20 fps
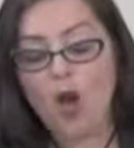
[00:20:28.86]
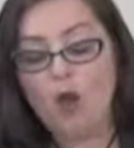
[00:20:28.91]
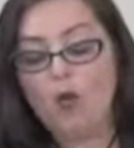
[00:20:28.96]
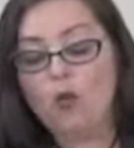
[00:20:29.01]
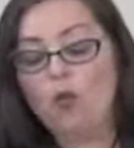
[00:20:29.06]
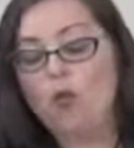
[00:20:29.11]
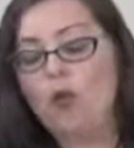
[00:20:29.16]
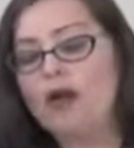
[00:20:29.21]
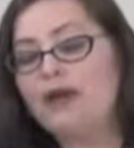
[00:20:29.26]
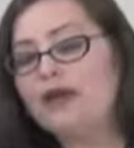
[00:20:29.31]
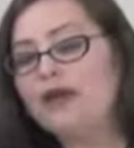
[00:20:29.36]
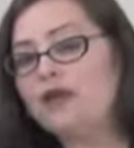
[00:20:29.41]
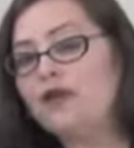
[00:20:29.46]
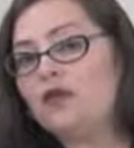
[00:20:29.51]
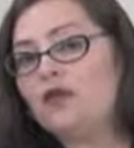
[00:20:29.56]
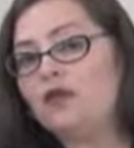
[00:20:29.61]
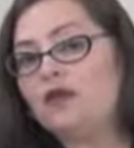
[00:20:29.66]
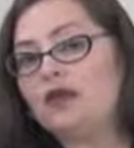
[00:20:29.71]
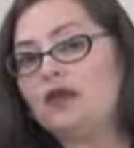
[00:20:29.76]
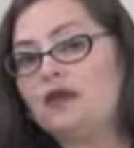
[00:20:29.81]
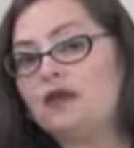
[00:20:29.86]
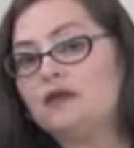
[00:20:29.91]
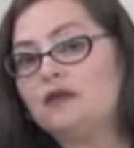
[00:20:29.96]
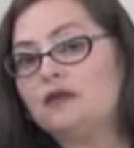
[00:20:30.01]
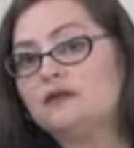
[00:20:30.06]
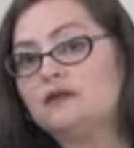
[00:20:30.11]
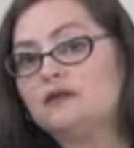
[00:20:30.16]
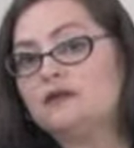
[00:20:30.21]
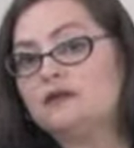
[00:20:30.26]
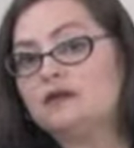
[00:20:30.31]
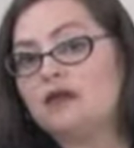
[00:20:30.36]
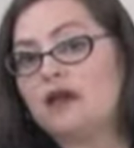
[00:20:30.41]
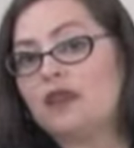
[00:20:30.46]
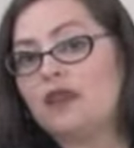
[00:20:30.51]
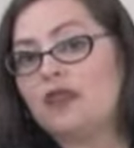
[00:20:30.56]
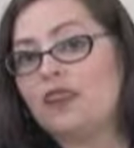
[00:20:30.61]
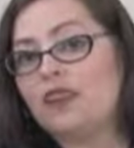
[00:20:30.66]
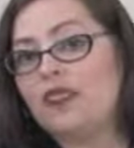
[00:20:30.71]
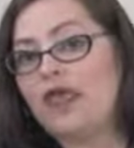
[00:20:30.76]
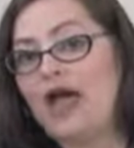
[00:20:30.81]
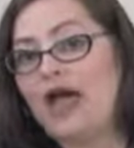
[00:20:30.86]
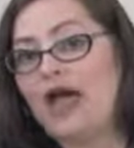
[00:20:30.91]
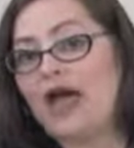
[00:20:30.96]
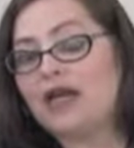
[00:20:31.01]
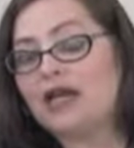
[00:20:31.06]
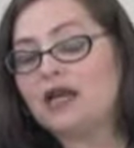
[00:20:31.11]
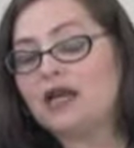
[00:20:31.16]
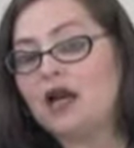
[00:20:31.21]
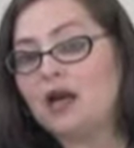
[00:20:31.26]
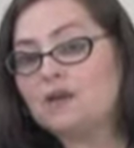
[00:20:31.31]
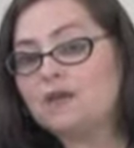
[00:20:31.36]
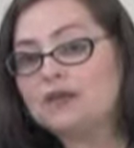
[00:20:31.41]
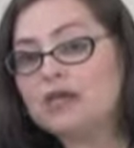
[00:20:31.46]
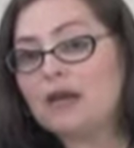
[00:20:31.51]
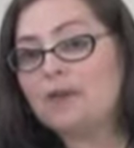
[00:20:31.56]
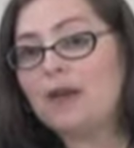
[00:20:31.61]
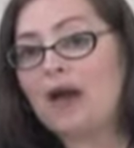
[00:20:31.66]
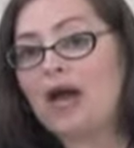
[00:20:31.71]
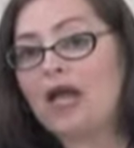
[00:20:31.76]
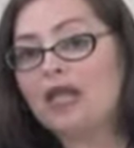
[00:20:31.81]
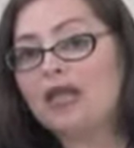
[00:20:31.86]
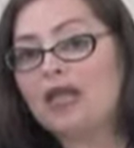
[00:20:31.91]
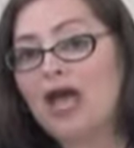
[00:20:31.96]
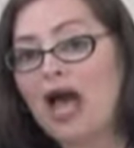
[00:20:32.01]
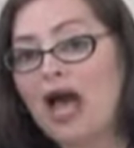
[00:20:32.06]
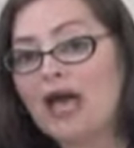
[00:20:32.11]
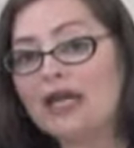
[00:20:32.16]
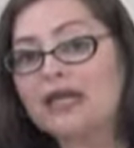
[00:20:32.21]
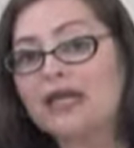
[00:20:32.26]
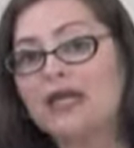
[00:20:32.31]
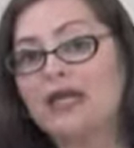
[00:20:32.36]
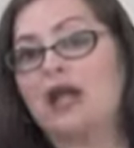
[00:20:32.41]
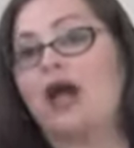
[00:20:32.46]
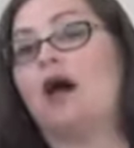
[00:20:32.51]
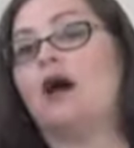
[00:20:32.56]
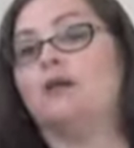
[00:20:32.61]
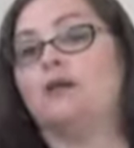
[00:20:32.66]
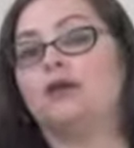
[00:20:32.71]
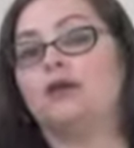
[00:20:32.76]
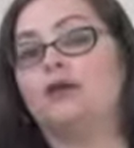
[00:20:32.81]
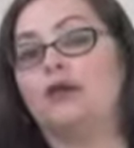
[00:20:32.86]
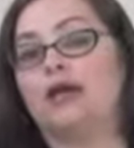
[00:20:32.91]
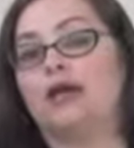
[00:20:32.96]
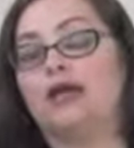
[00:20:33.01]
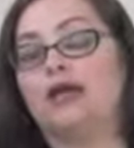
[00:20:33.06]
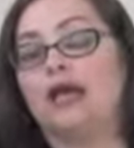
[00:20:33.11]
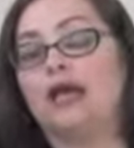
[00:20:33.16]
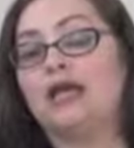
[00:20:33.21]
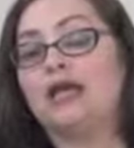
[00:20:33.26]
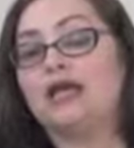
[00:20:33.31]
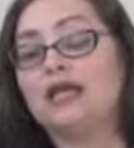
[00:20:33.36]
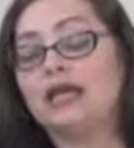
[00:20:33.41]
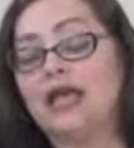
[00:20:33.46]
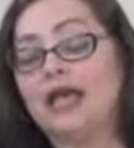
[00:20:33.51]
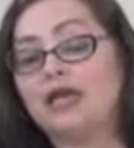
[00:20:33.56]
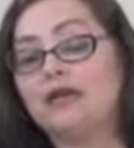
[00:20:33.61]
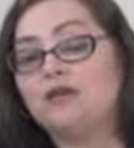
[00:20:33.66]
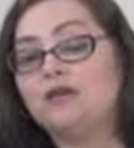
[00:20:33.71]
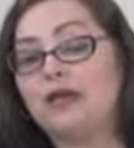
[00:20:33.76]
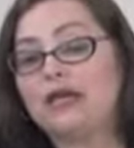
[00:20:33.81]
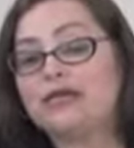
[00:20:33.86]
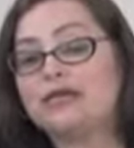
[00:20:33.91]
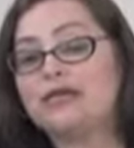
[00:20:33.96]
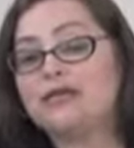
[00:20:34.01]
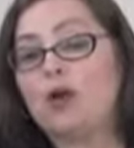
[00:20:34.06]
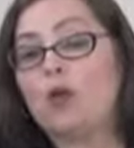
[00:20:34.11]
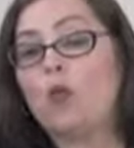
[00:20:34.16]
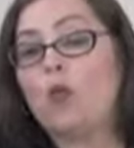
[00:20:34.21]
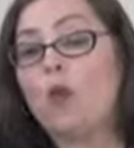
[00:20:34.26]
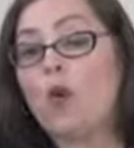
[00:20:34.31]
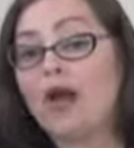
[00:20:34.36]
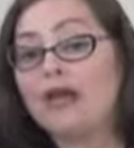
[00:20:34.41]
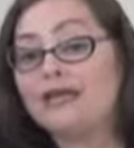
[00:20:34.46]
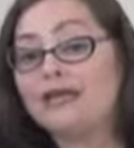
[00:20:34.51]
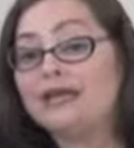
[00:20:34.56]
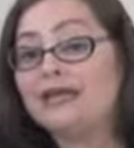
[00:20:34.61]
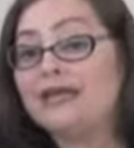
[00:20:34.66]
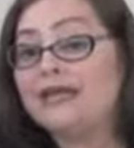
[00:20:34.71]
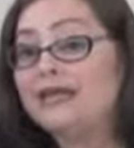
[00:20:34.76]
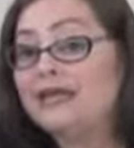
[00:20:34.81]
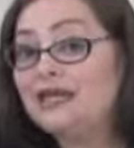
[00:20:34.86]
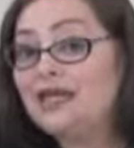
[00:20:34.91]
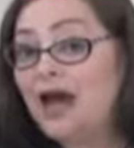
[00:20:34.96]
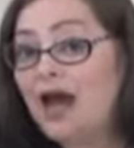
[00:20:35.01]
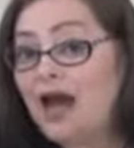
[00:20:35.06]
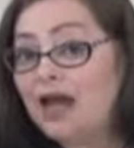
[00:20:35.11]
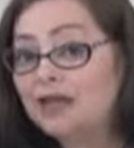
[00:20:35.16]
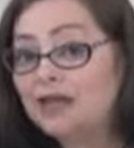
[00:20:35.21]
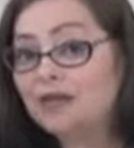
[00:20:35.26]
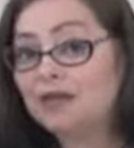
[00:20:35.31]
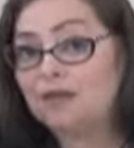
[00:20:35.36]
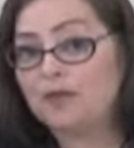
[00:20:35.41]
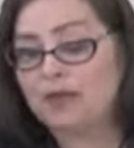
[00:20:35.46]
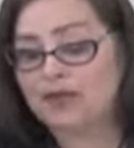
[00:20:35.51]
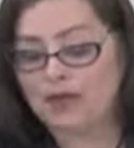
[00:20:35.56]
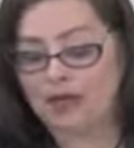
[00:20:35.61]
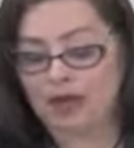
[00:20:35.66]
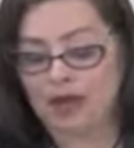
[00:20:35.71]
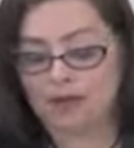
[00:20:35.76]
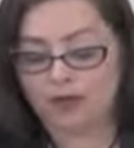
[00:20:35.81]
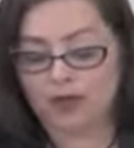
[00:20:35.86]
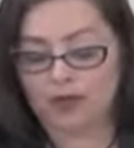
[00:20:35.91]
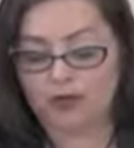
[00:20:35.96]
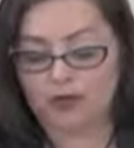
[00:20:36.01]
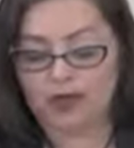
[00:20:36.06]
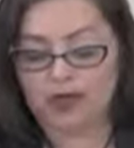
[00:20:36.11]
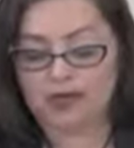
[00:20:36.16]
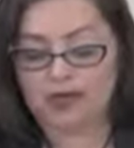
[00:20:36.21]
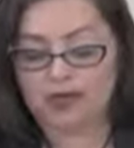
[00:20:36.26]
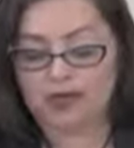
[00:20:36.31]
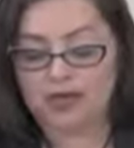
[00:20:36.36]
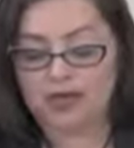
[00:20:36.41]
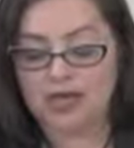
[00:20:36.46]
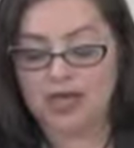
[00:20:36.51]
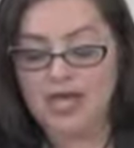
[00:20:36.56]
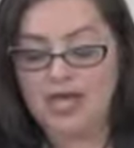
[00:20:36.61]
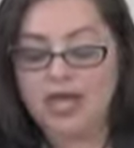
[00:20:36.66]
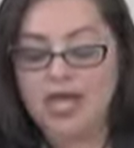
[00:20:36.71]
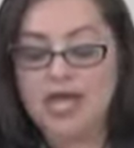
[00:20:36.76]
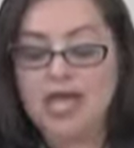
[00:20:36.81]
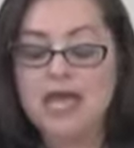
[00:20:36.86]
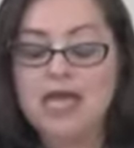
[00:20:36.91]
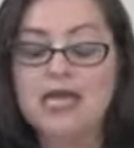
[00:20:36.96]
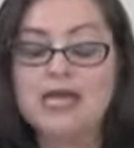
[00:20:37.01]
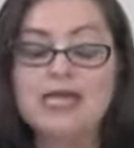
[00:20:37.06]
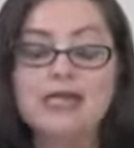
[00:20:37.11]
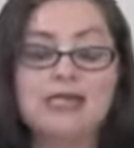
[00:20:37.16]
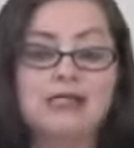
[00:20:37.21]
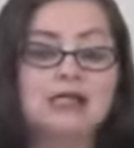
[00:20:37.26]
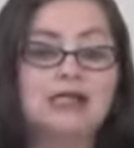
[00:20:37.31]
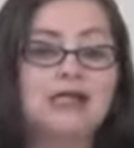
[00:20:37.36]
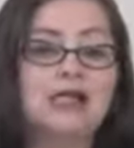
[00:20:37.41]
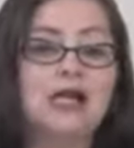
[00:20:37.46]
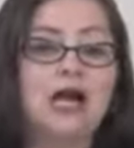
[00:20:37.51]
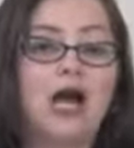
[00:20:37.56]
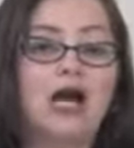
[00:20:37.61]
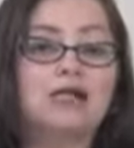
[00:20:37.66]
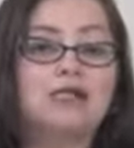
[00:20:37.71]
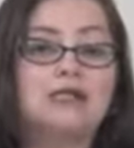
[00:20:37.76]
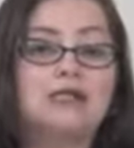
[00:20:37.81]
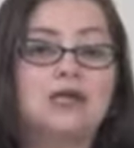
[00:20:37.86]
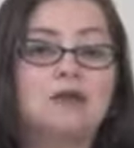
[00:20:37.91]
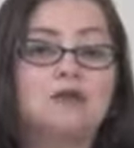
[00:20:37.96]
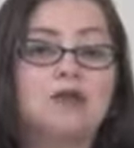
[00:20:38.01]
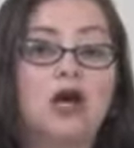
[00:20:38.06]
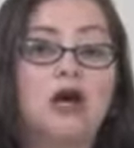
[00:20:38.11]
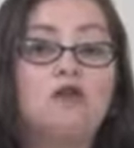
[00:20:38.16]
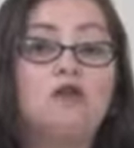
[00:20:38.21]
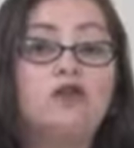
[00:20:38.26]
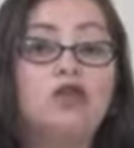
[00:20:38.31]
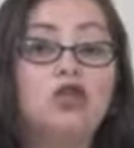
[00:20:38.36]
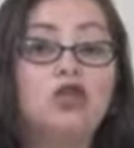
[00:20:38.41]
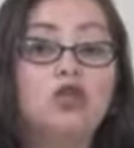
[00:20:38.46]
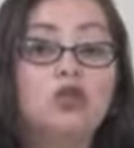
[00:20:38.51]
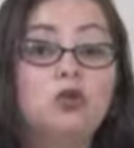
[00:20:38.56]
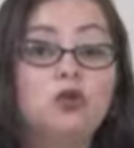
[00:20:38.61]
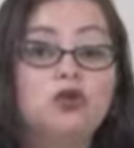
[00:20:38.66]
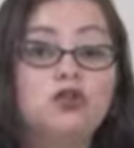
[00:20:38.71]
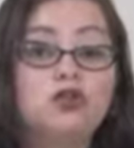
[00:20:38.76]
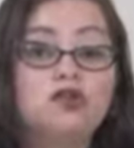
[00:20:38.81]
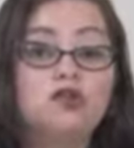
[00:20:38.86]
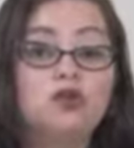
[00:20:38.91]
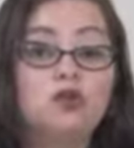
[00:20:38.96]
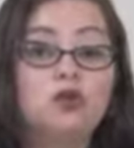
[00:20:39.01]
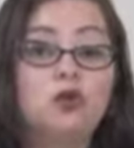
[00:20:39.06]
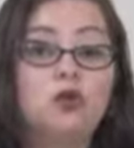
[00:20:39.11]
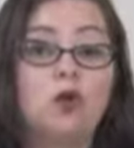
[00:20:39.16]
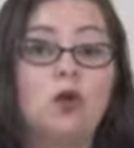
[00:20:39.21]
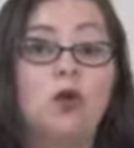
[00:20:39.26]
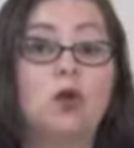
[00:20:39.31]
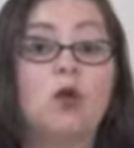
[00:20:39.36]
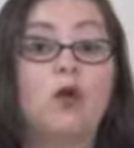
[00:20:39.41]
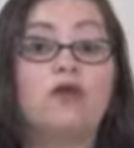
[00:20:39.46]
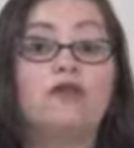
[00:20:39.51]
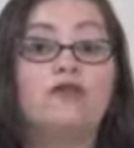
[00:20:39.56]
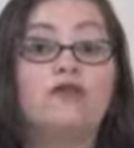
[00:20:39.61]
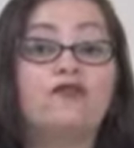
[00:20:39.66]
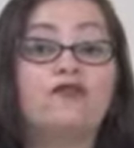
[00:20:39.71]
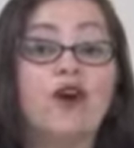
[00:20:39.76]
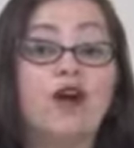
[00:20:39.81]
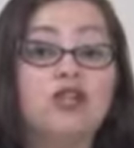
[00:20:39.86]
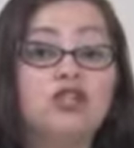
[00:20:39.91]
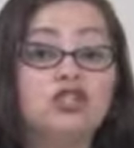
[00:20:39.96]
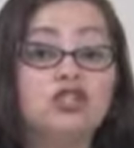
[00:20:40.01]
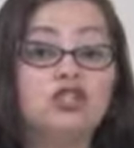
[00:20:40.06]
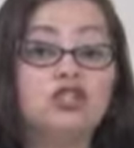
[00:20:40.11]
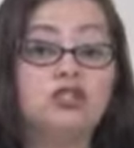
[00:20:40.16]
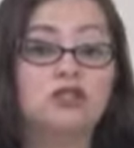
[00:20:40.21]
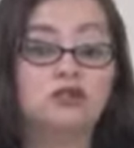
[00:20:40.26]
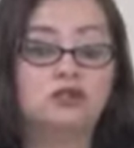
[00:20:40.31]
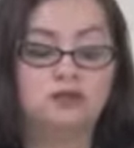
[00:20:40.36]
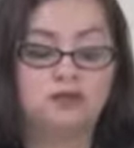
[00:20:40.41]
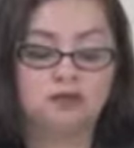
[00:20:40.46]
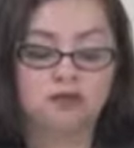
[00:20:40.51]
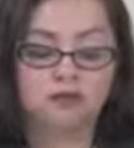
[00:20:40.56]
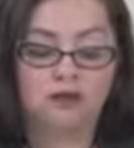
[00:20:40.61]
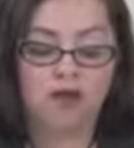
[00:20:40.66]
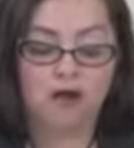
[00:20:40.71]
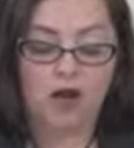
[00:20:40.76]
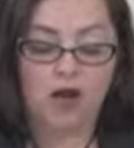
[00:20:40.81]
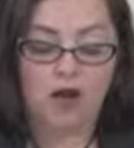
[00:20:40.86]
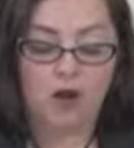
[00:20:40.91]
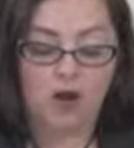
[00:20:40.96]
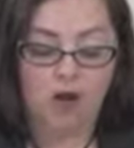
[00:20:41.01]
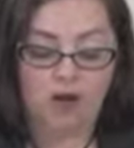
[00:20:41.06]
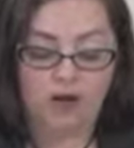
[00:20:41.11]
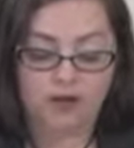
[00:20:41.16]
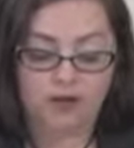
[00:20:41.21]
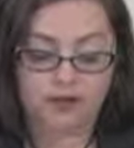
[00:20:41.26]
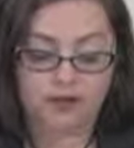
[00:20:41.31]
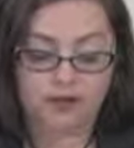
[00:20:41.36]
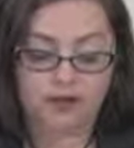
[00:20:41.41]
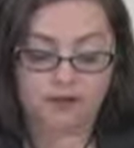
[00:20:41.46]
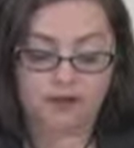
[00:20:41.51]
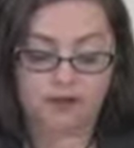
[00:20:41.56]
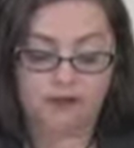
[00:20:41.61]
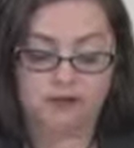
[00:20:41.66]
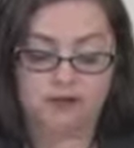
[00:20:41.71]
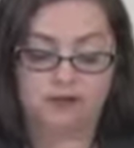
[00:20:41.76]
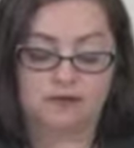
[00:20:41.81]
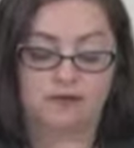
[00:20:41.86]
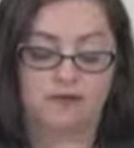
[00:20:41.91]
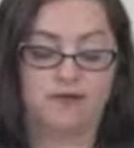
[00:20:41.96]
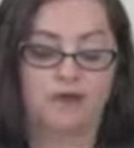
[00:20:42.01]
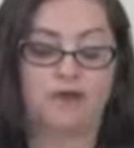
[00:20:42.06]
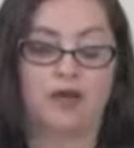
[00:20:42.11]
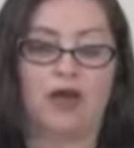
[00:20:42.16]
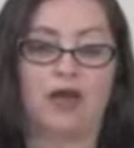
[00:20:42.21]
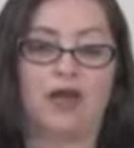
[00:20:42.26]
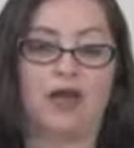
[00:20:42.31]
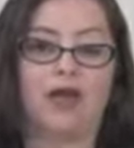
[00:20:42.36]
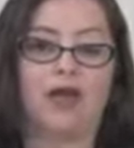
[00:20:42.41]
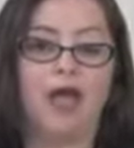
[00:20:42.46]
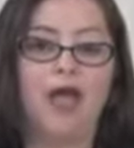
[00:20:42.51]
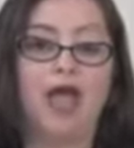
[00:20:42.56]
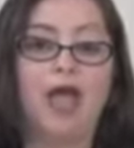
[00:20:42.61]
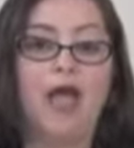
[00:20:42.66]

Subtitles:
One of the things that comes up a lot in copyright, again based on what cannot be copyrighted, is the concept of useful or functional articles, okay?